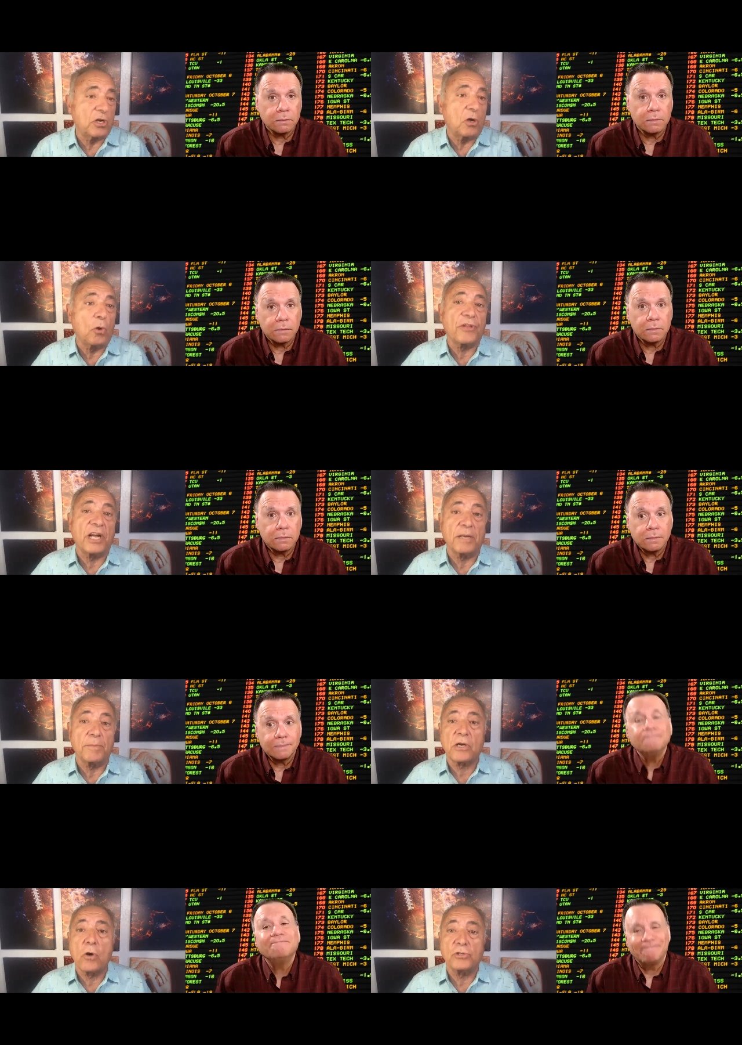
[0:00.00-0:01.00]
Speaker 1: old-time
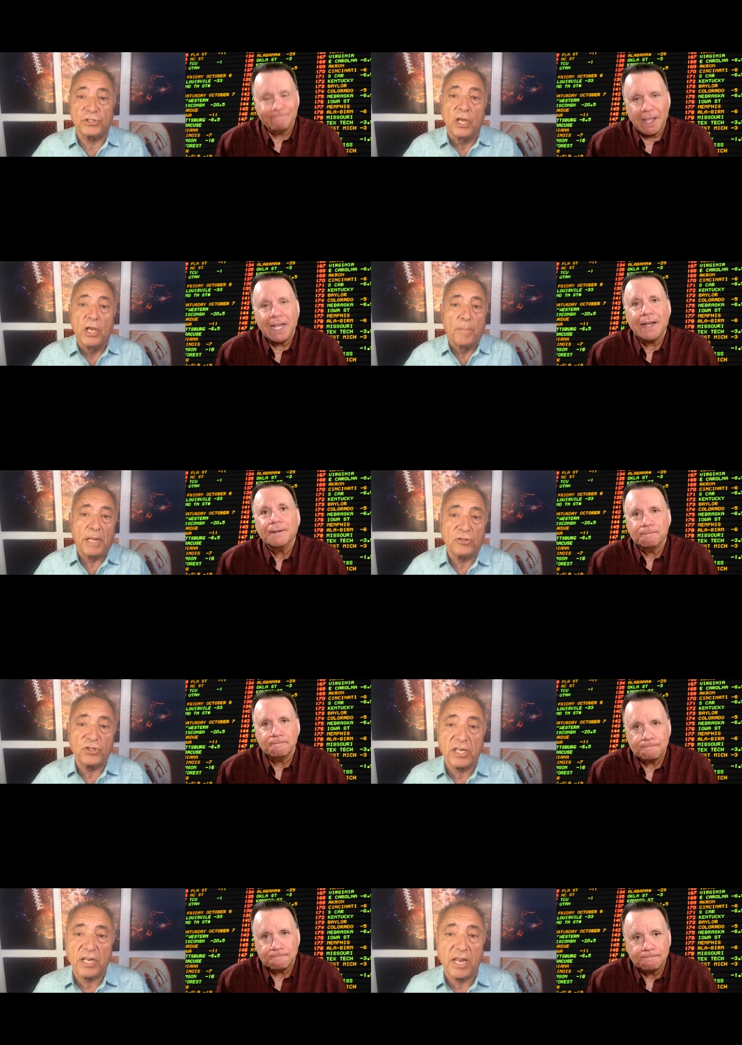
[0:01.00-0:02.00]
coaches, yeah.
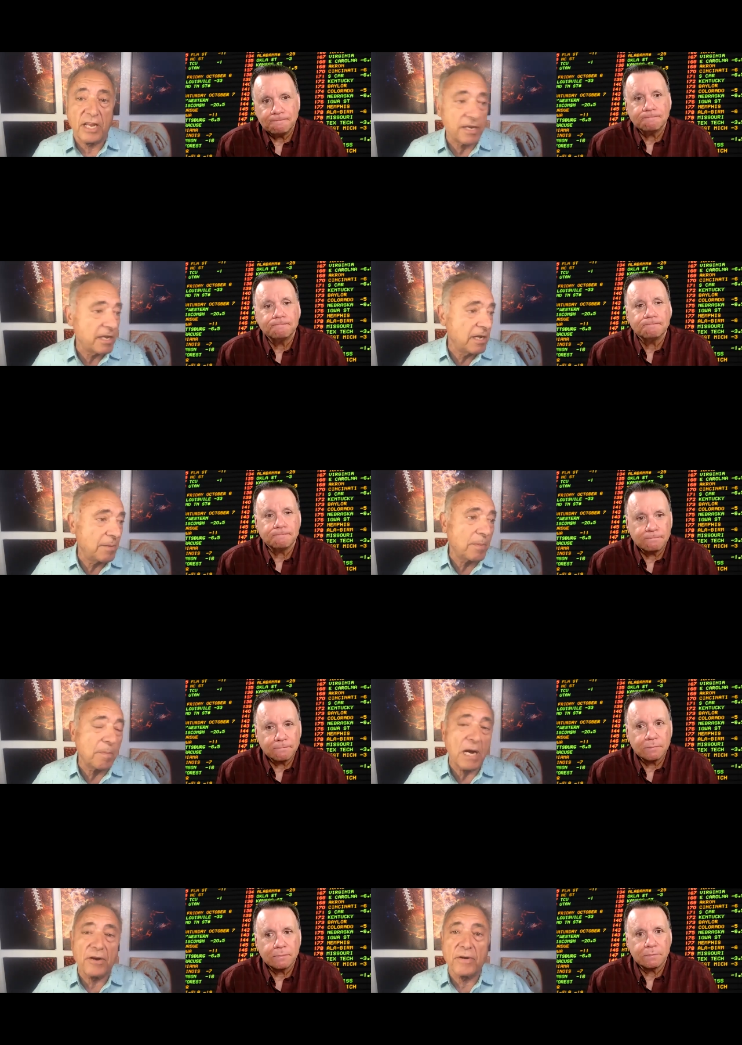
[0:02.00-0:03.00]
Belichick and uh,
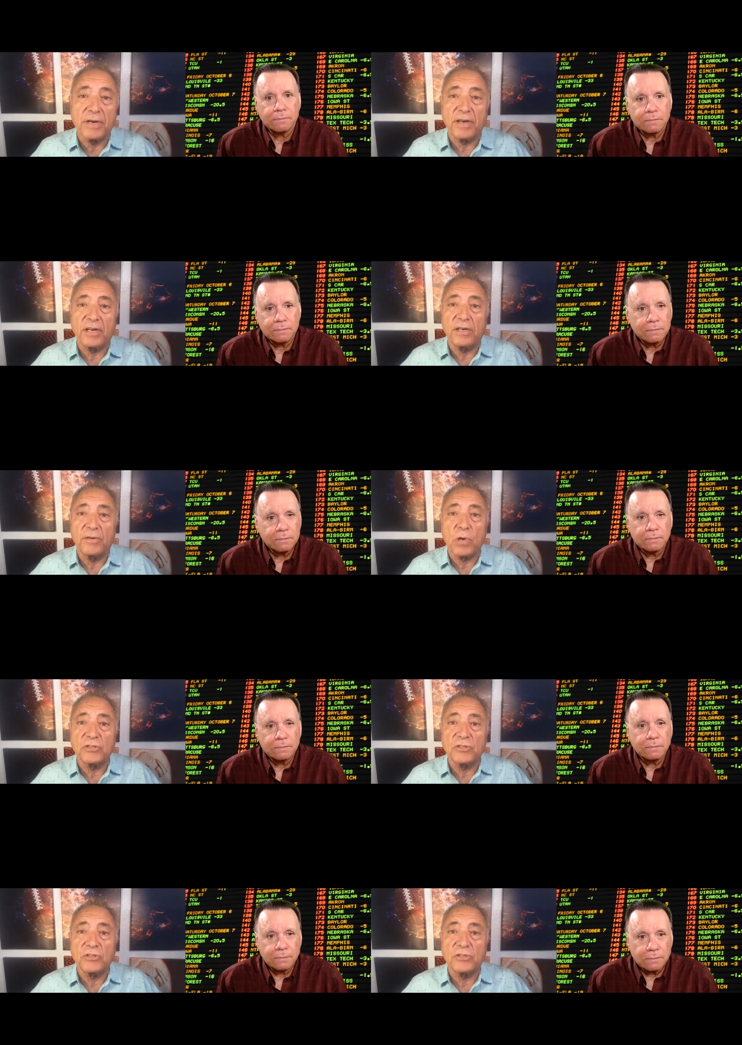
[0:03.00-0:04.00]
Meyer and, and
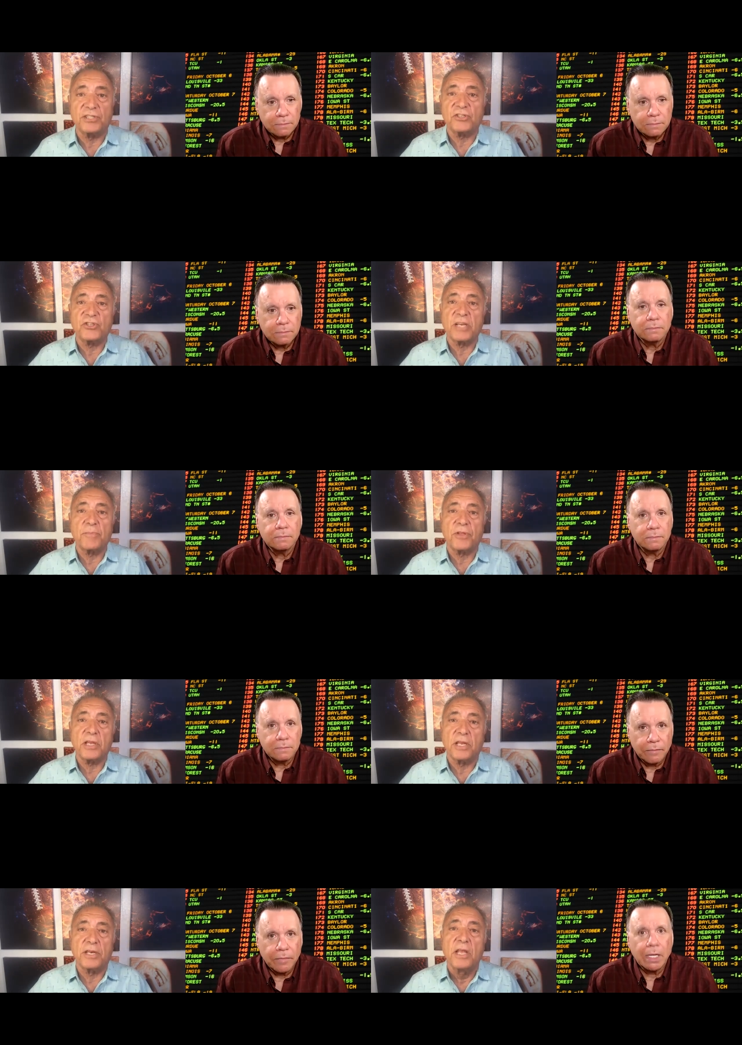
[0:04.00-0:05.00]
Jacksonville, did the same
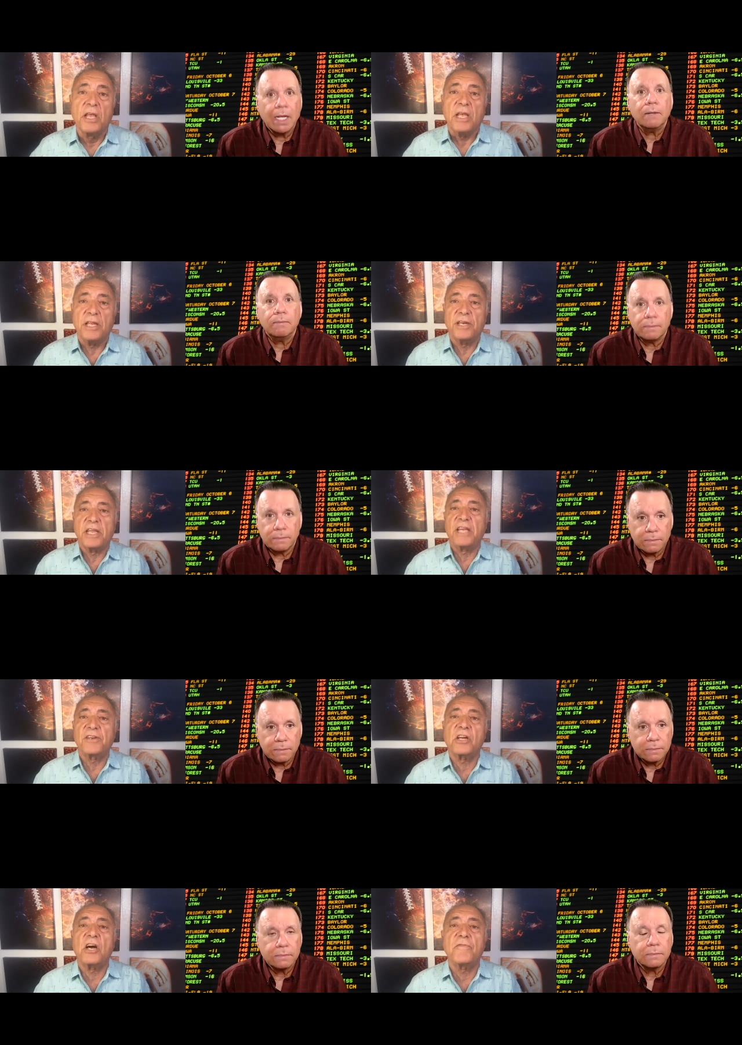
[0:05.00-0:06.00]
thing, and, yeah. and they had to
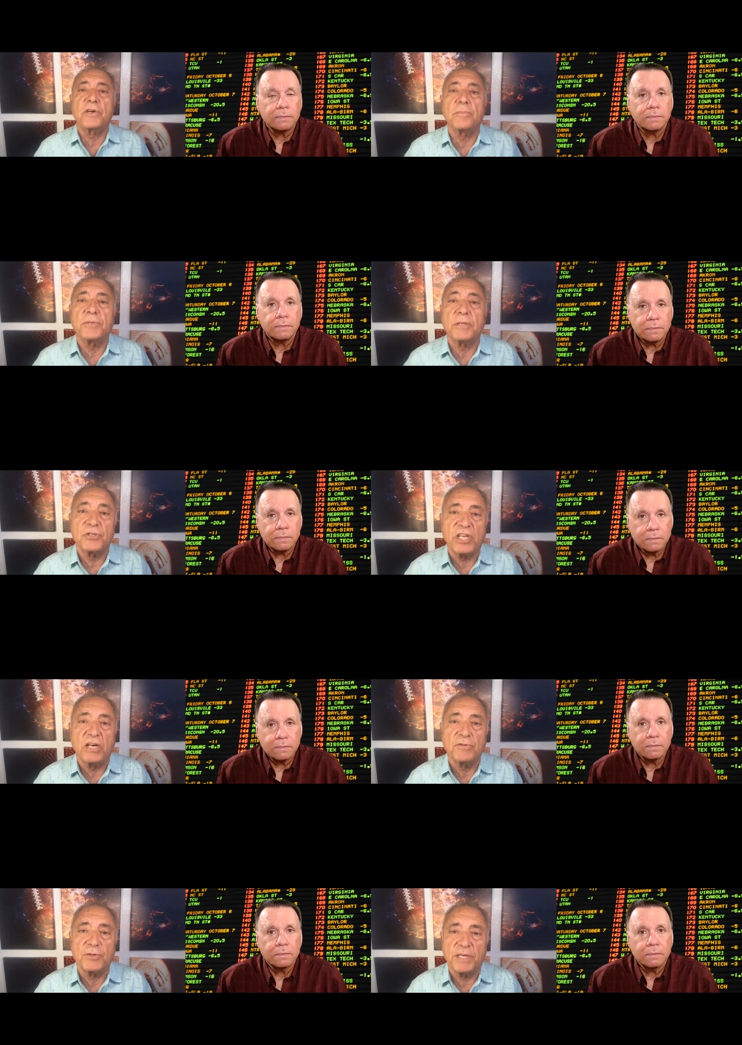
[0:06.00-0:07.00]
cover them
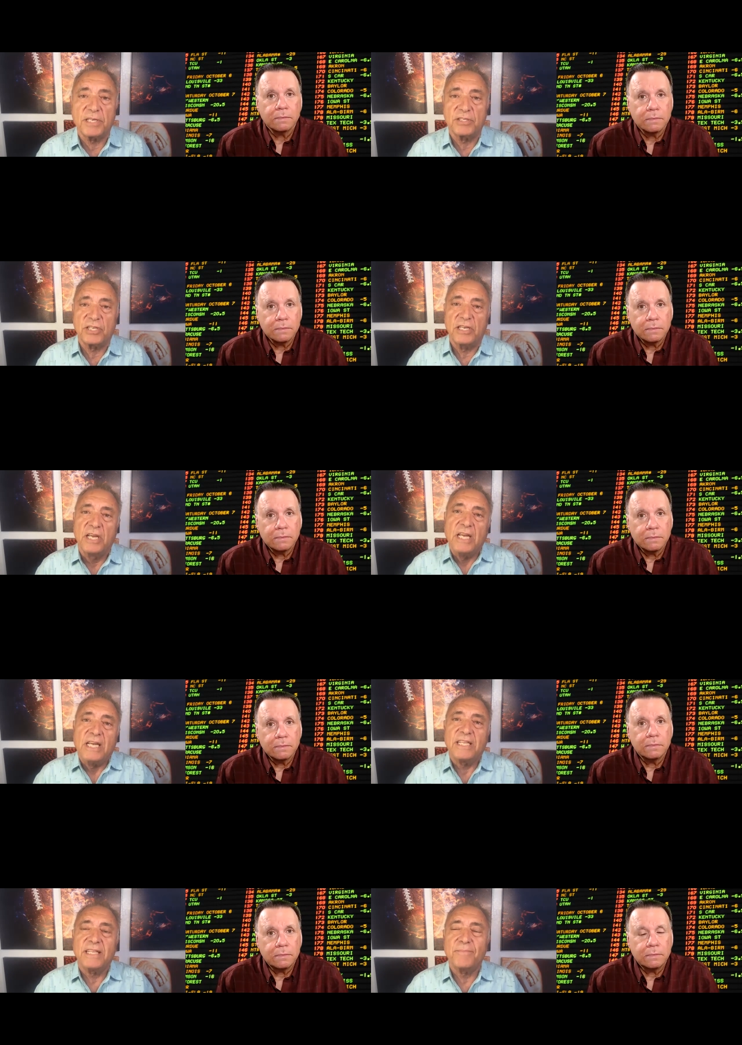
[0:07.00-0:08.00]
themselves because uh,
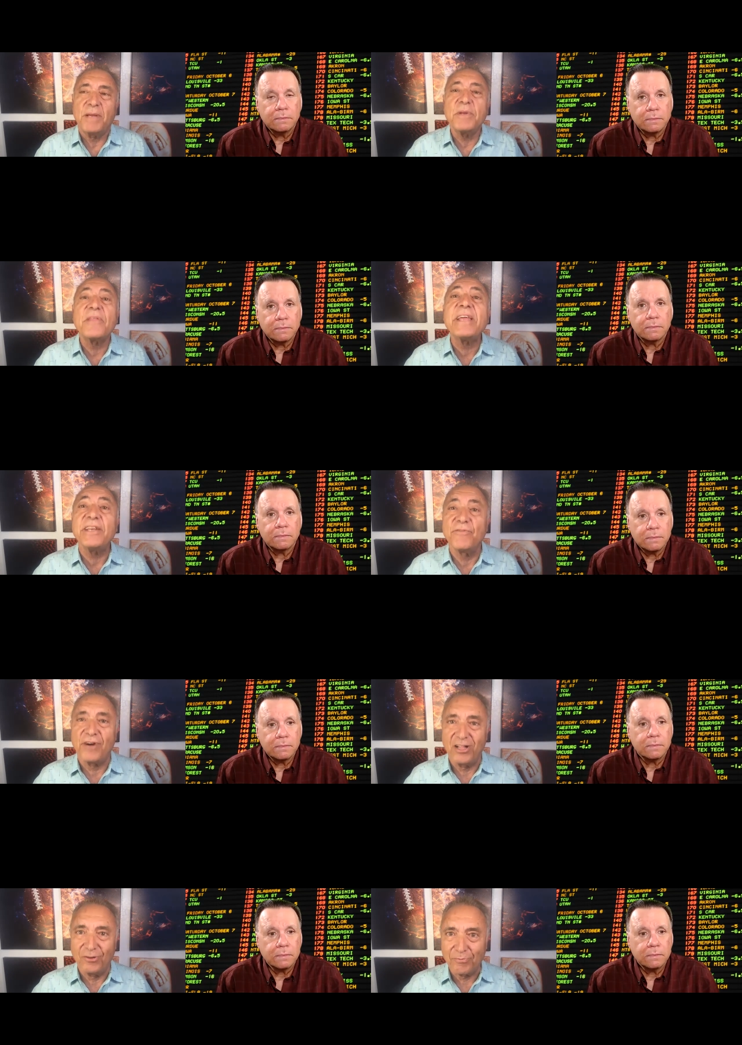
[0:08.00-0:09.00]
maybe they didn't
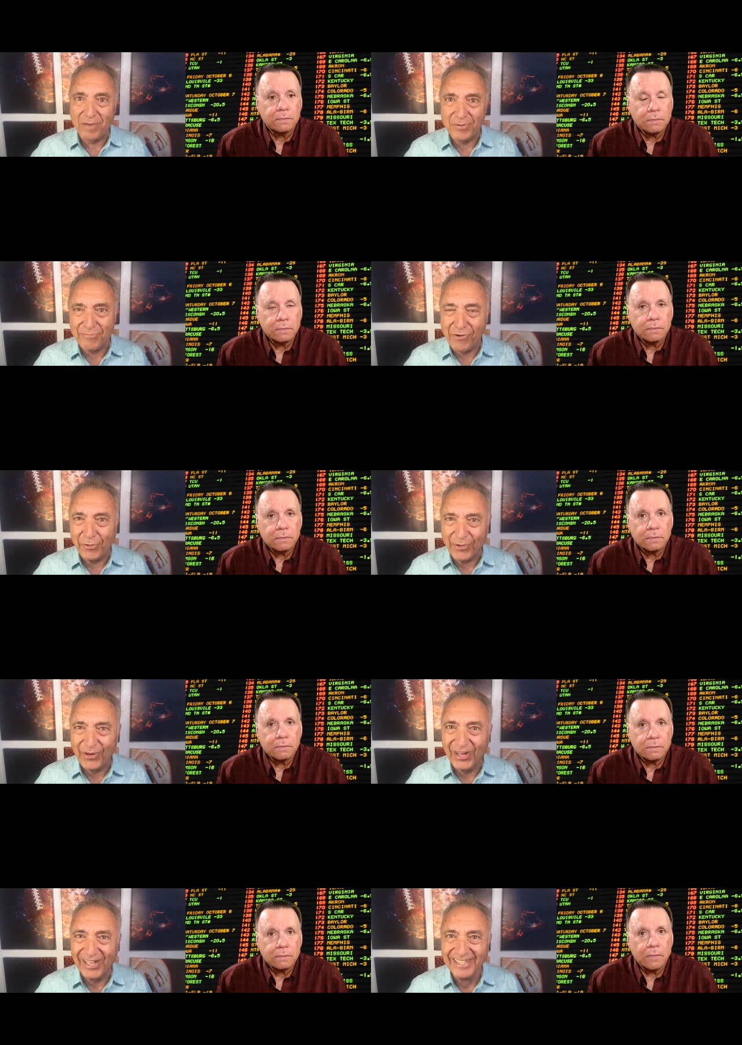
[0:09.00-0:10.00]
follow proper
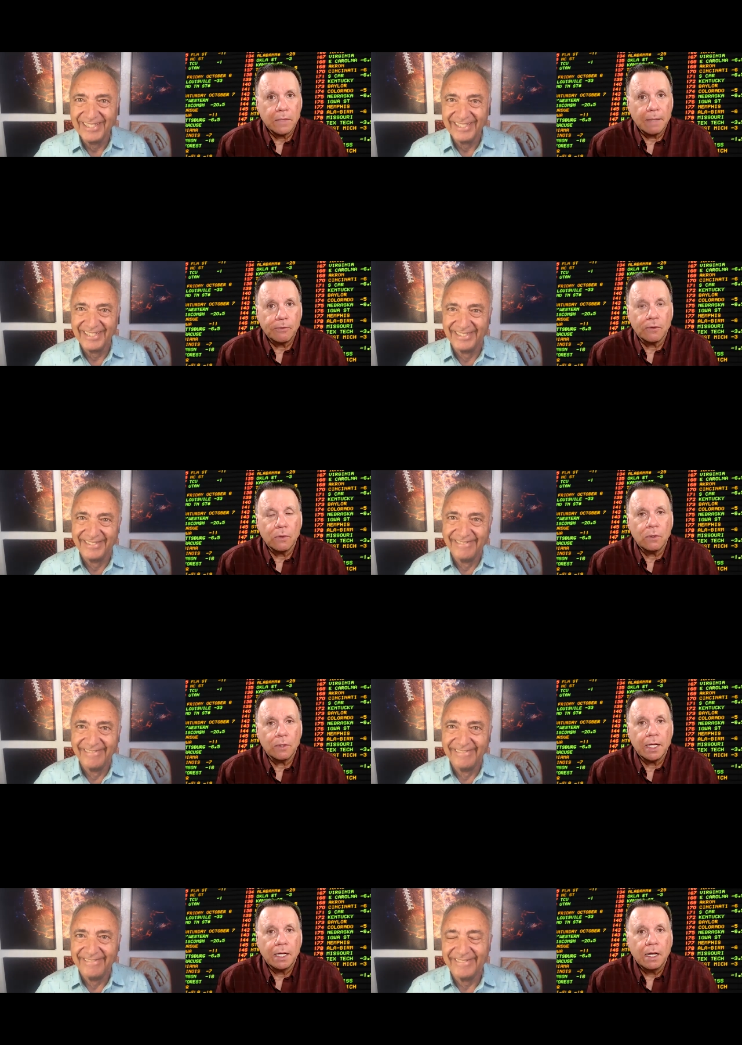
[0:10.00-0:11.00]
protocol. Absolutely.